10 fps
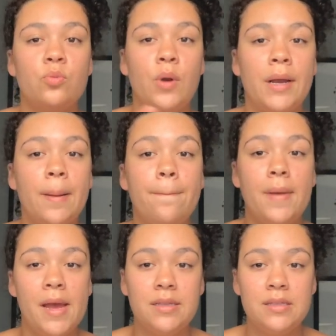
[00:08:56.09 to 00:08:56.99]

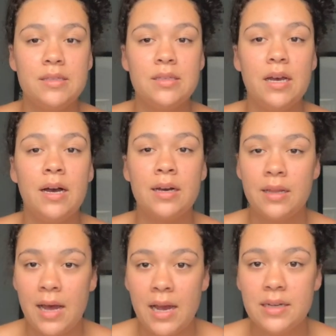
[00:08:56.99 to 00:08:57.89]
recommends a
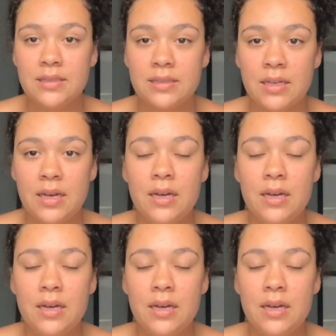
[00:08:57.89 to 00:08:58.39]
class,